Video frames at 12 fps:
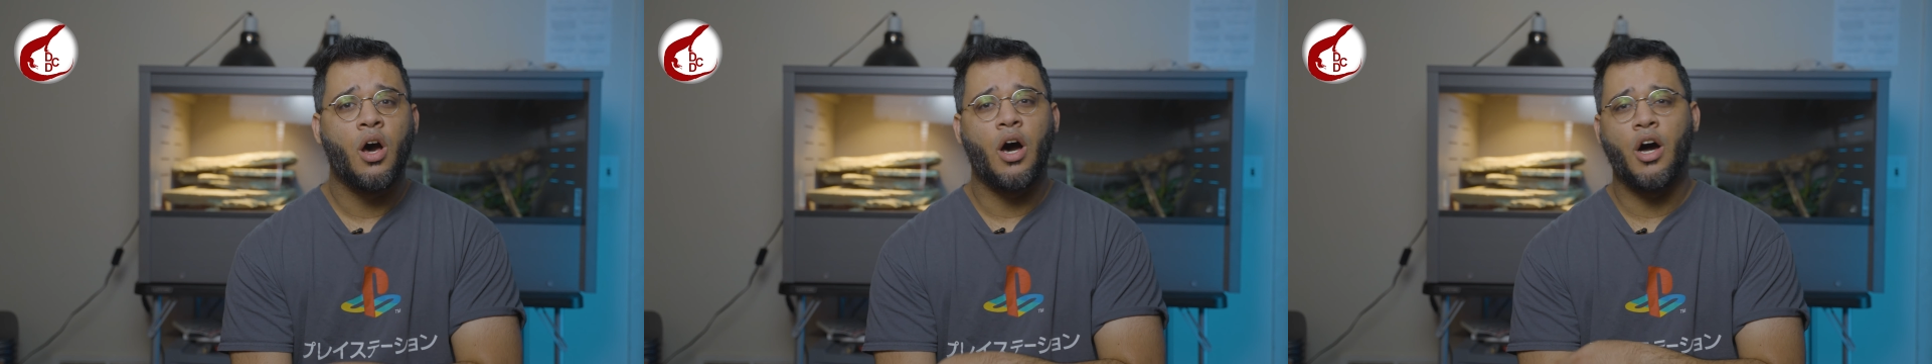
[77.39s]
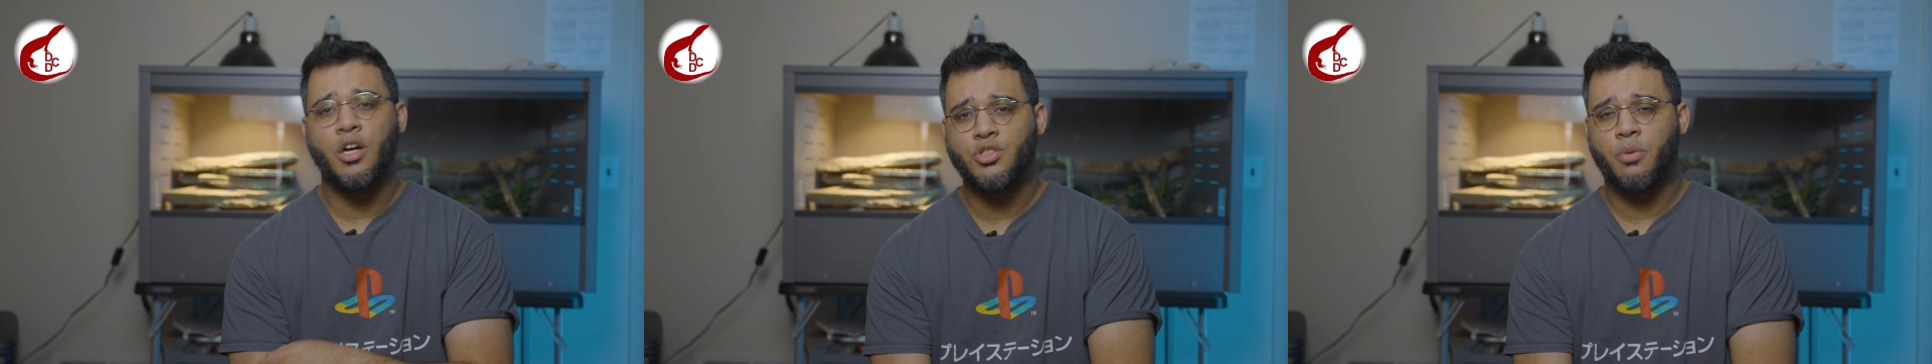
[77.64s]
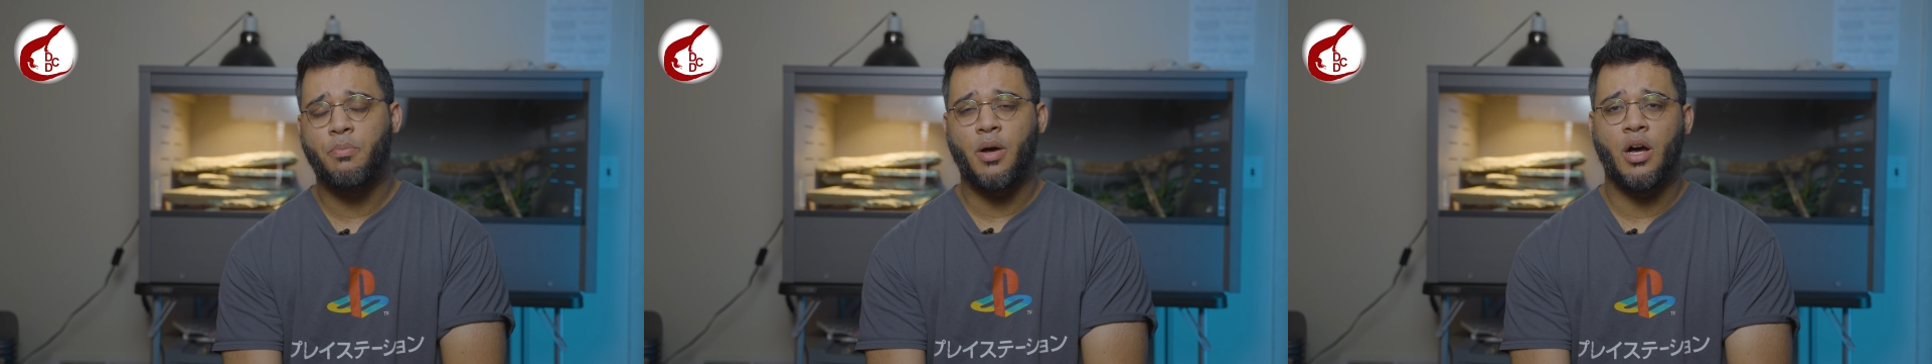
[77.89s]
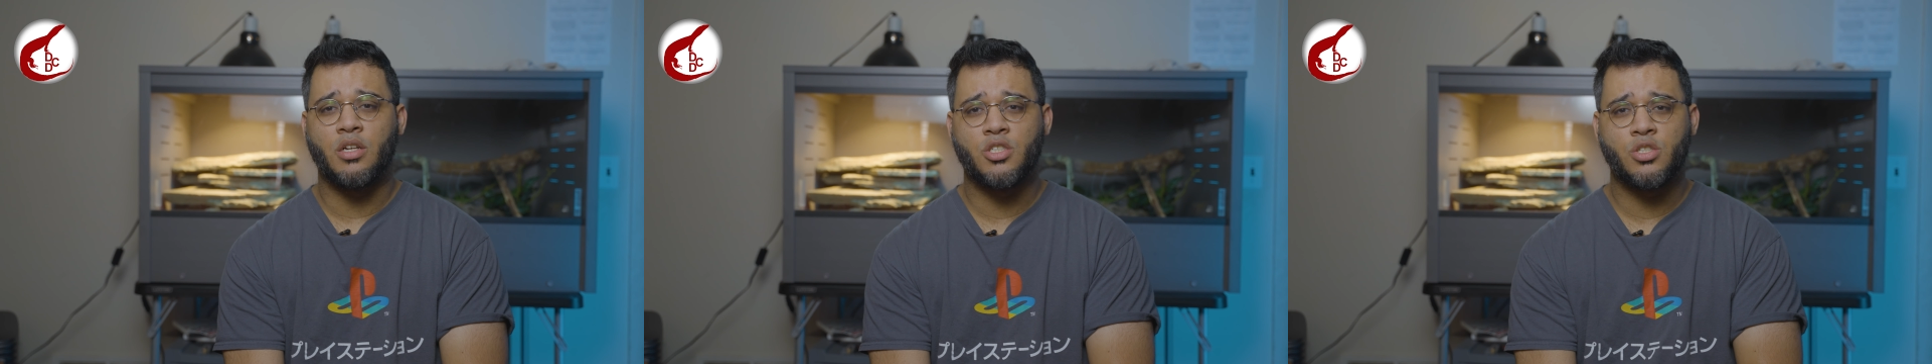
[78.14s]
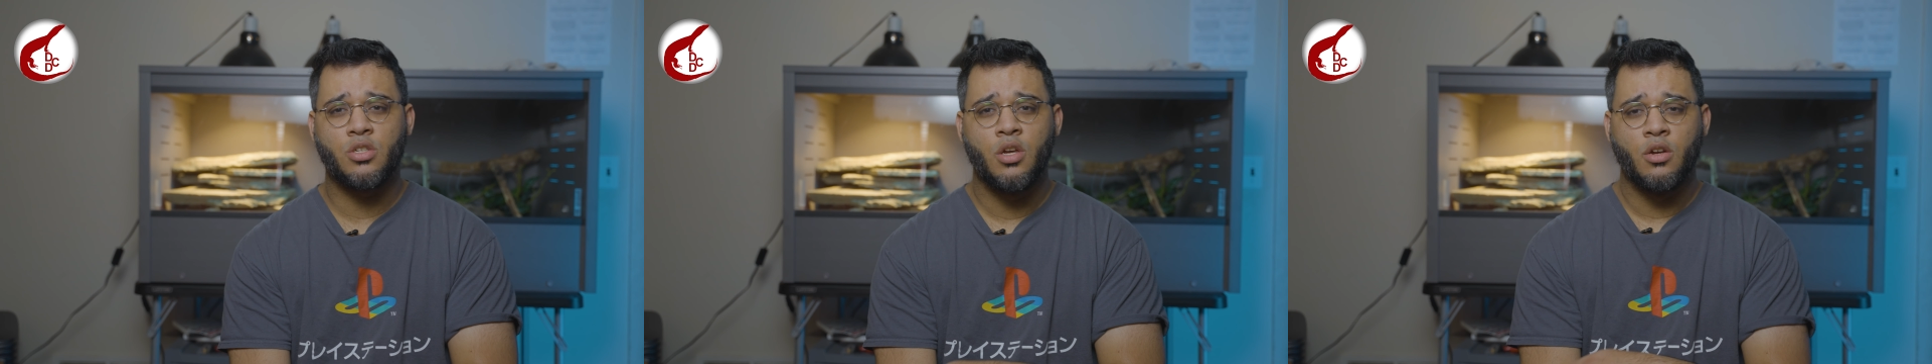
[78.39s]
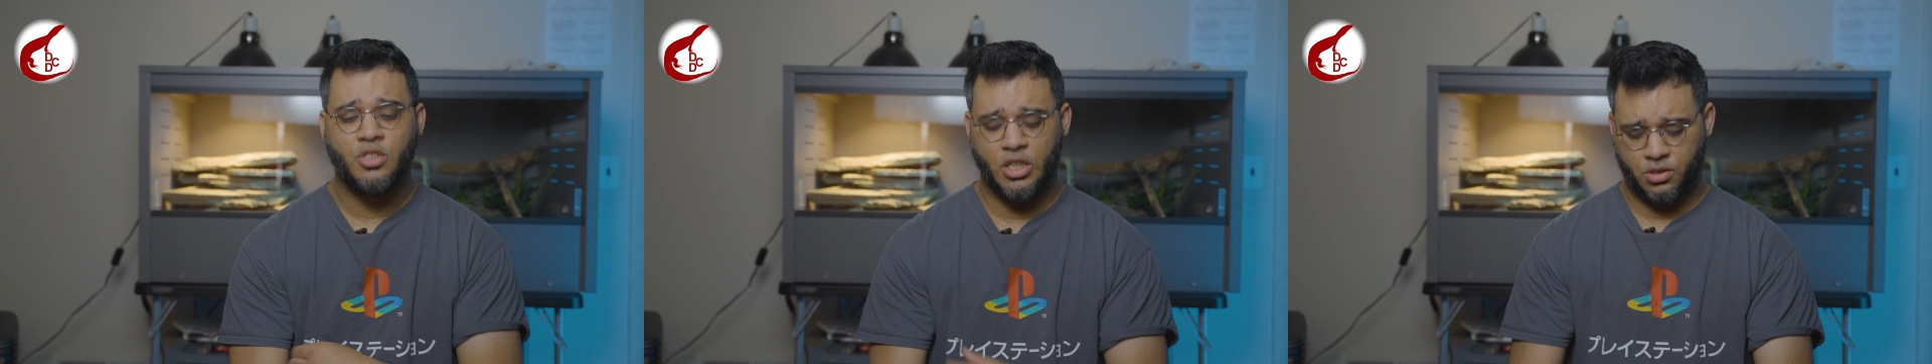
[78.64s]
$100
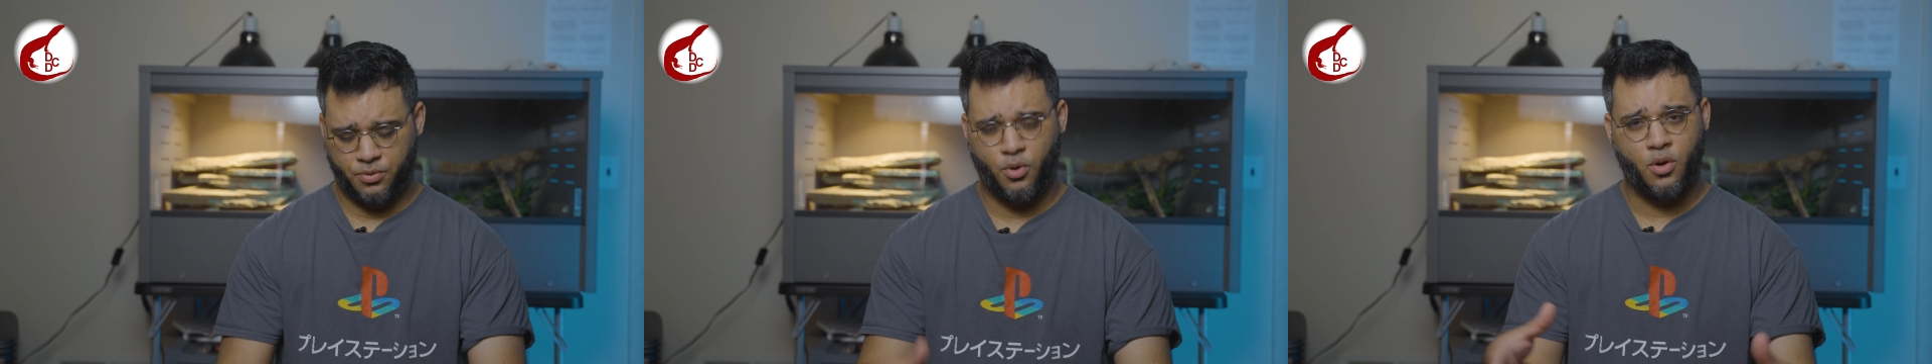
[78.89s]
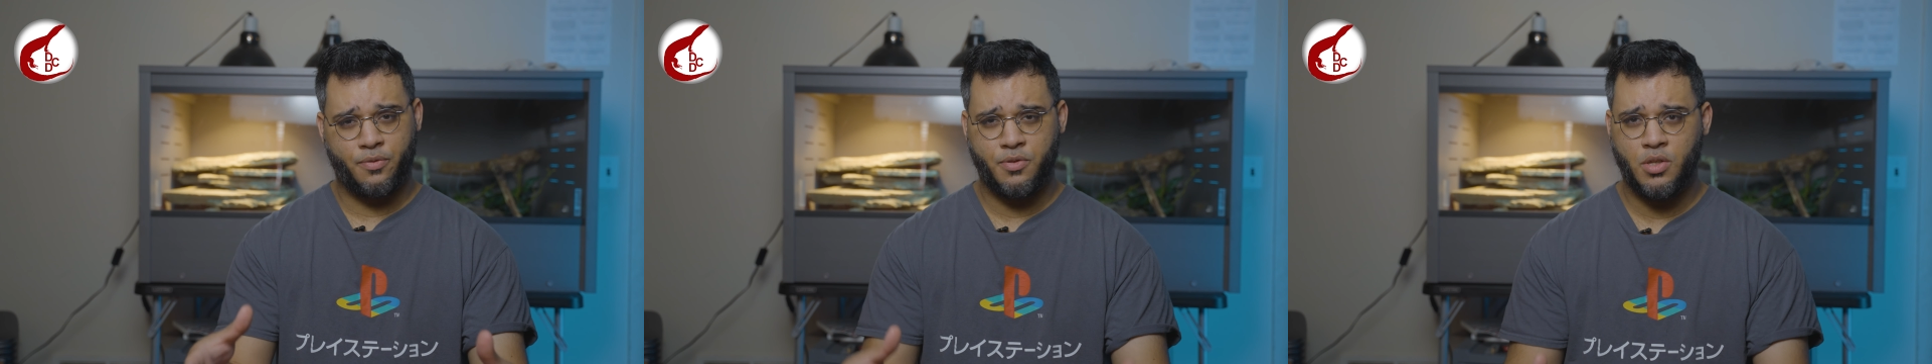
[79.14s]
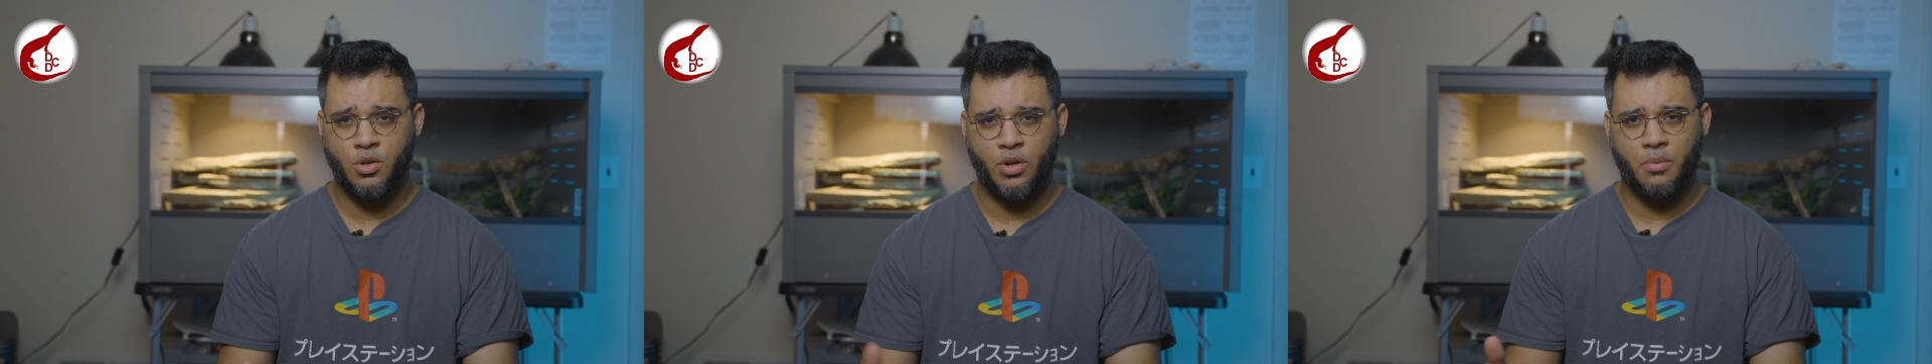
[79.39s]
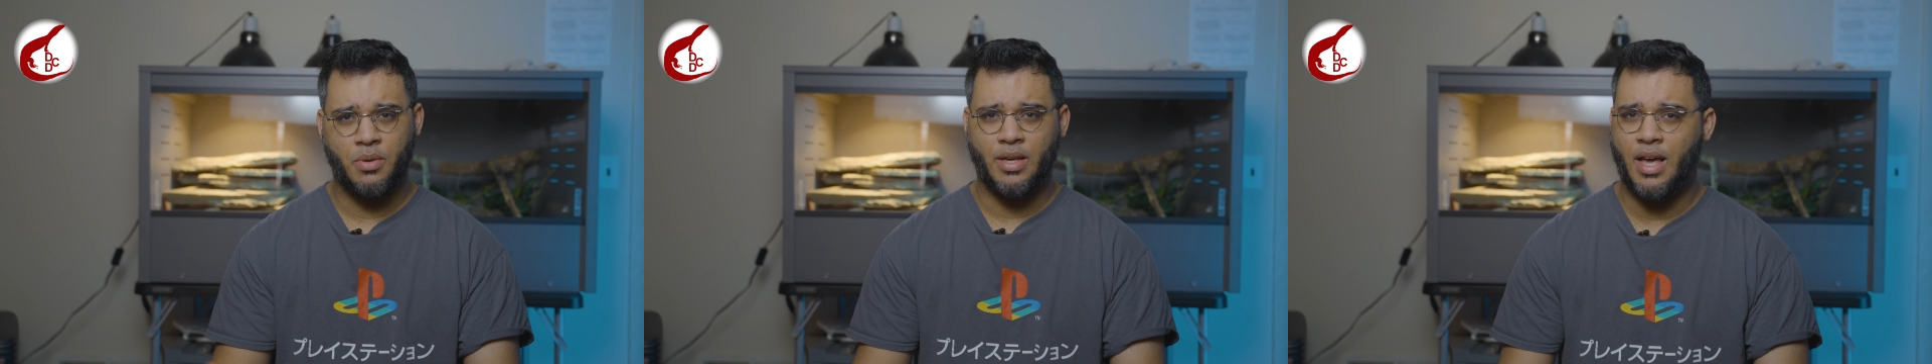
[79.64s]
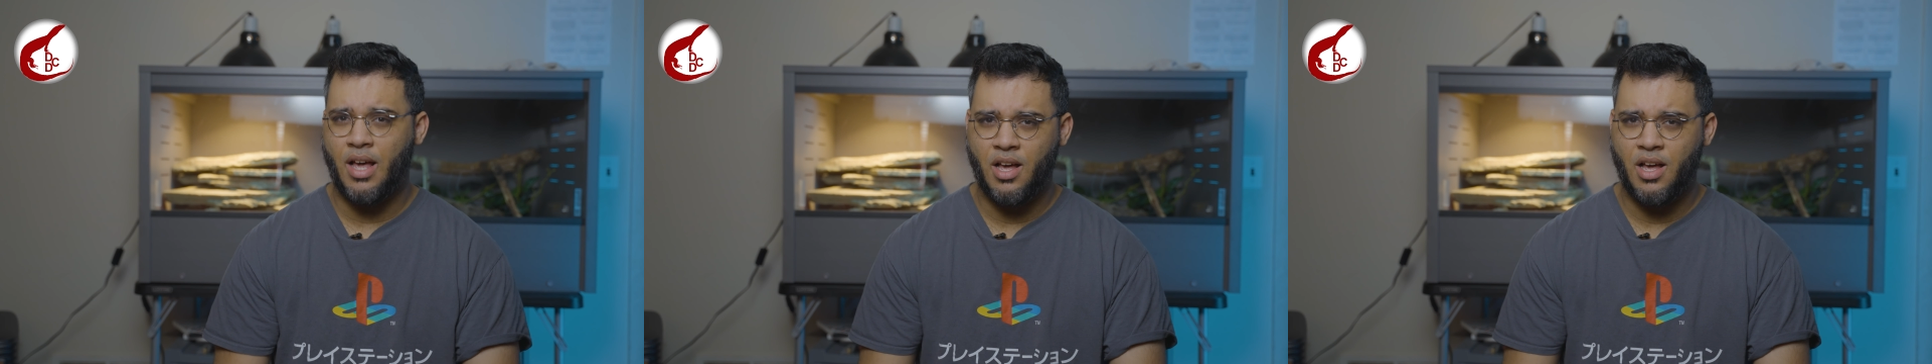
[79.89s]
just for a few, and I'm like,